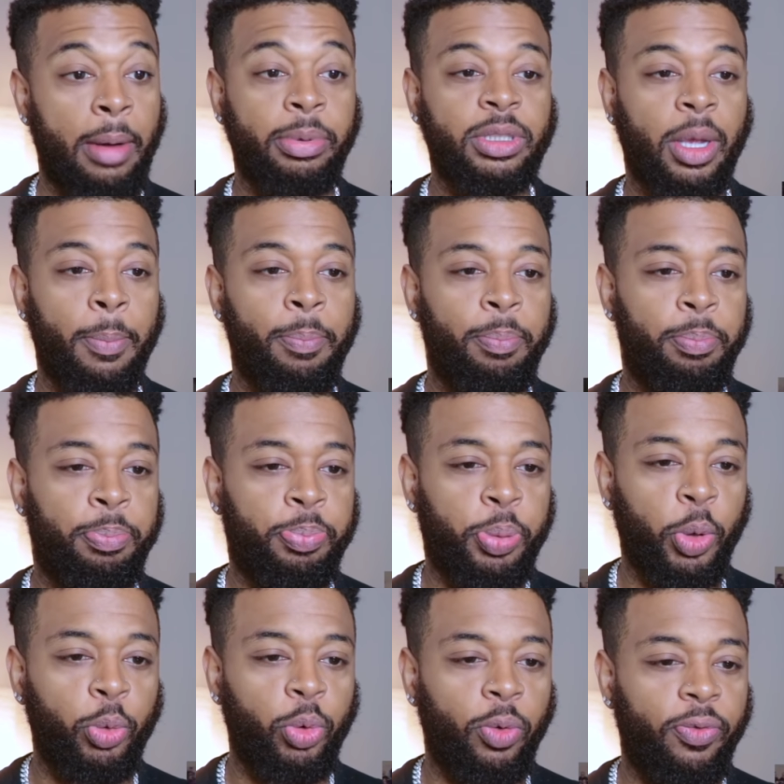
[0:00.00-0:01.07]
That was a
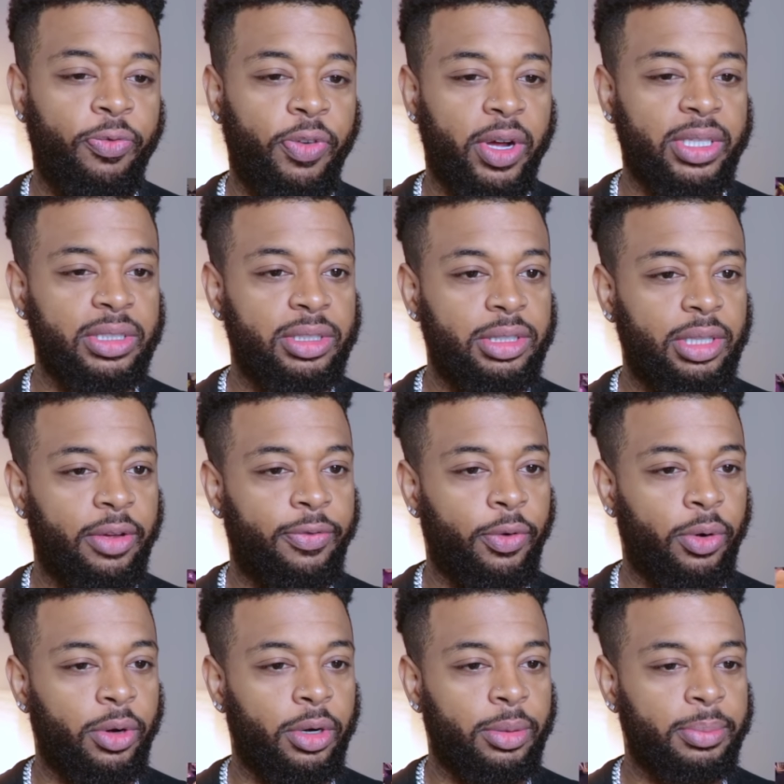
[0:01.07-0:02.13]
brutal fucking stiff
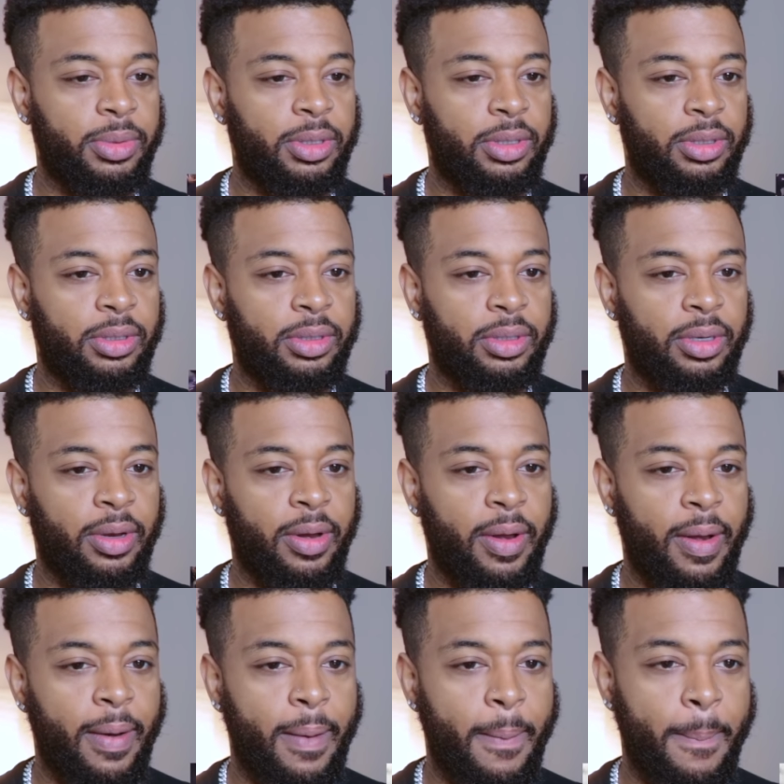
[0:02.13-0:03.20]
arm.
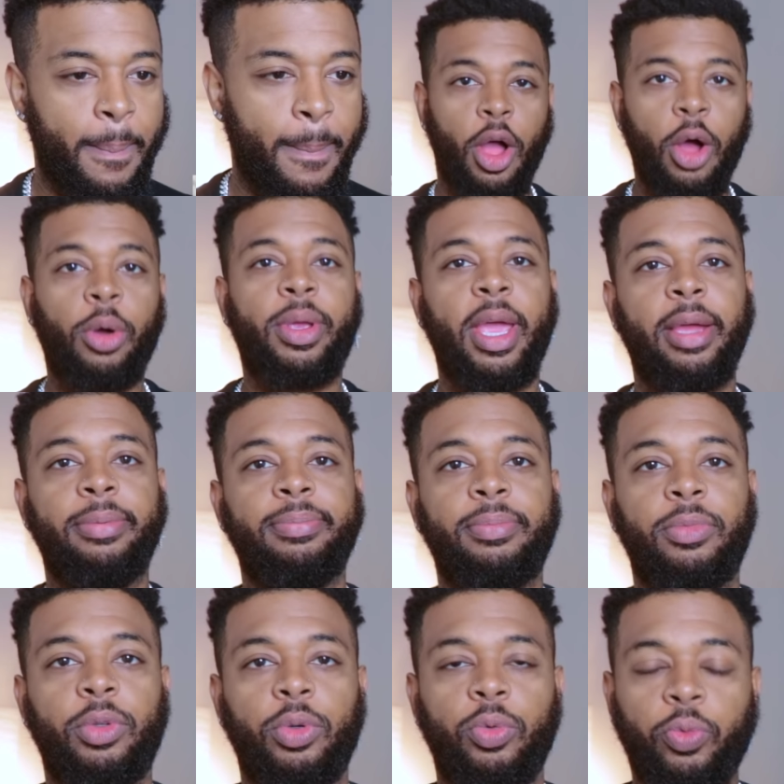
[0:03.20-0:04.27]
Okay,
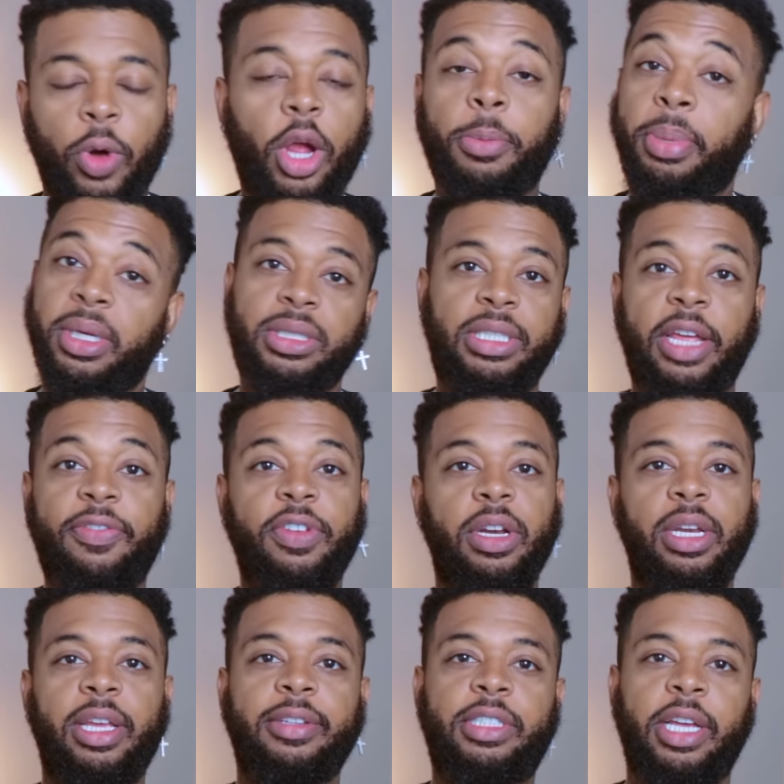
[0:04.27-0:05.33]
rugby is
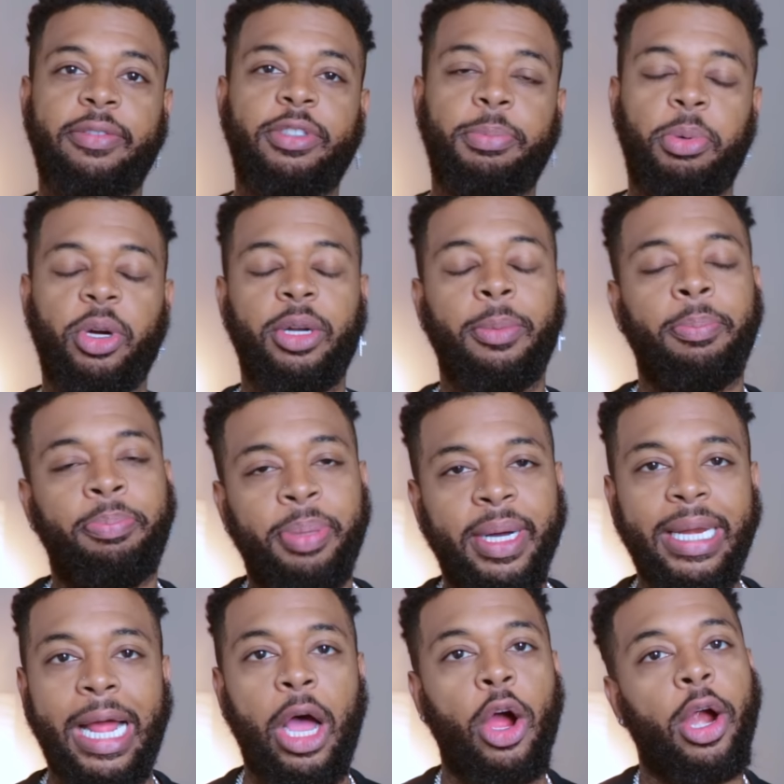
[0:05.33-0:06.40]
definitely a tough sport,
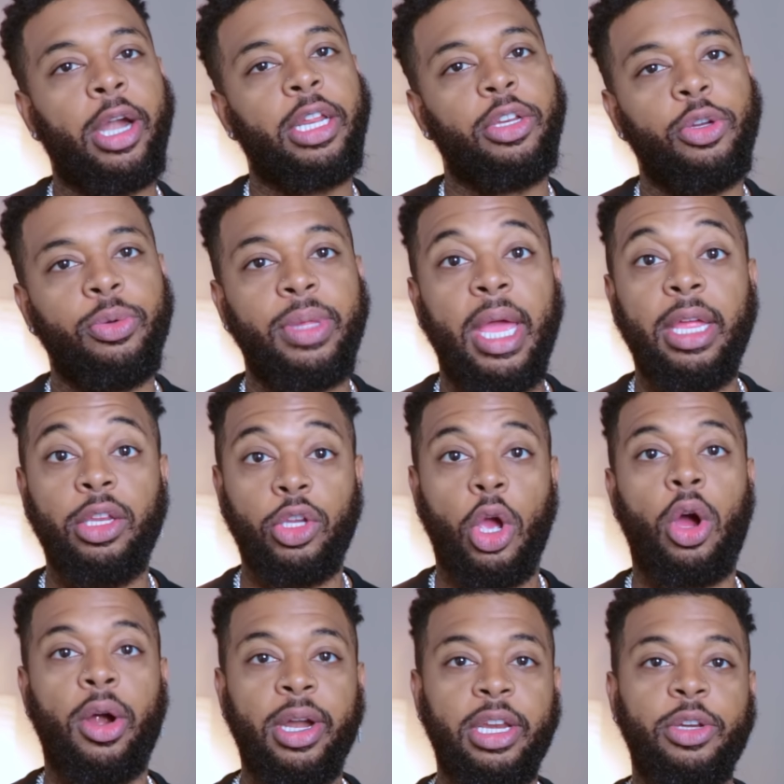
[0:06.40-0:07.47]
but I already knew that.
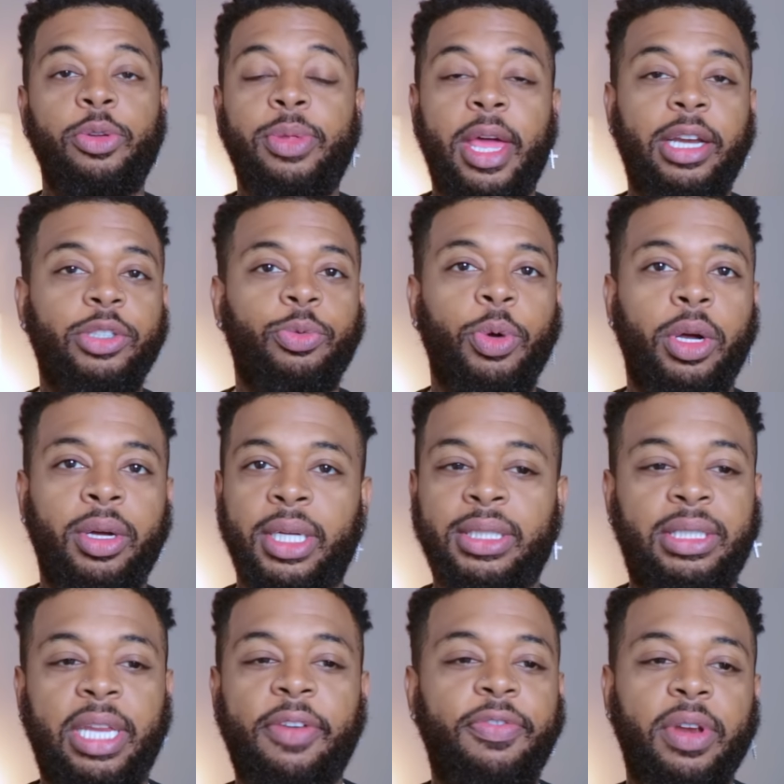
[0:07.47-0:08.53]
Y'all already knew that as well.
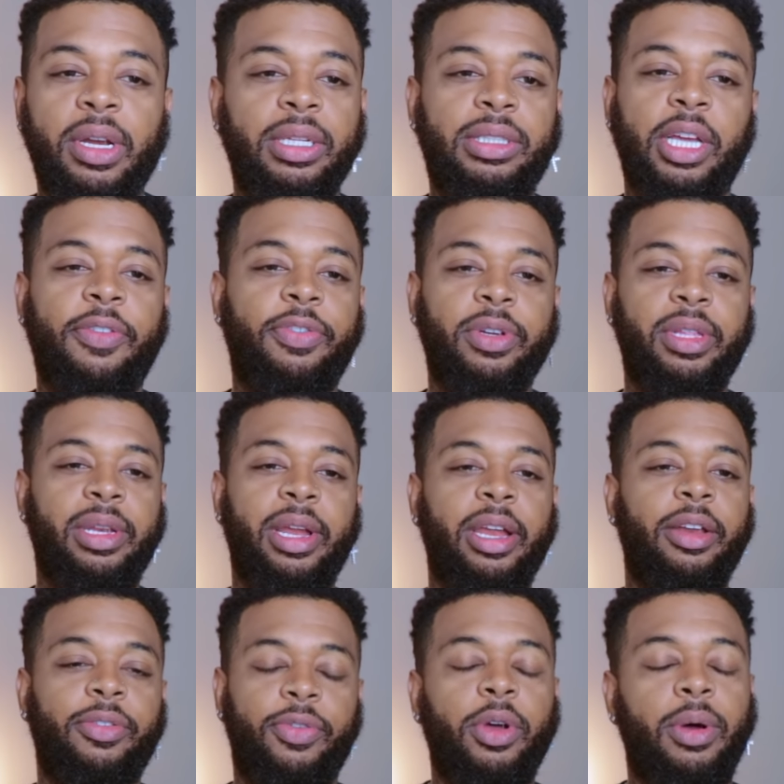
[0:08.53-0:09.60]
It's definitely tougher than the
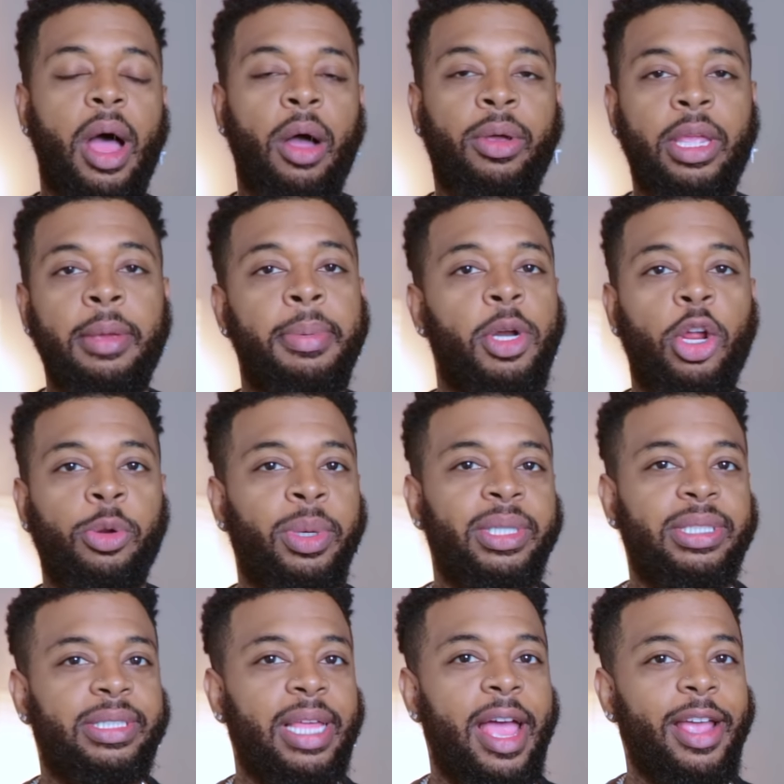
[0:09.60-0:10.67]
NFL. I'll keep it all the way
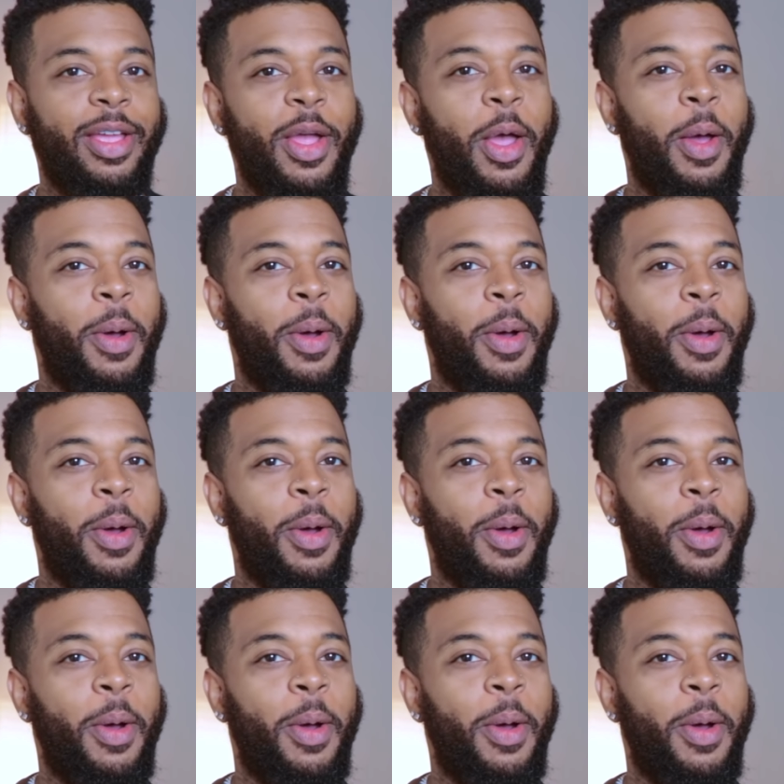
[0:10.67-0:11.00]
stacked.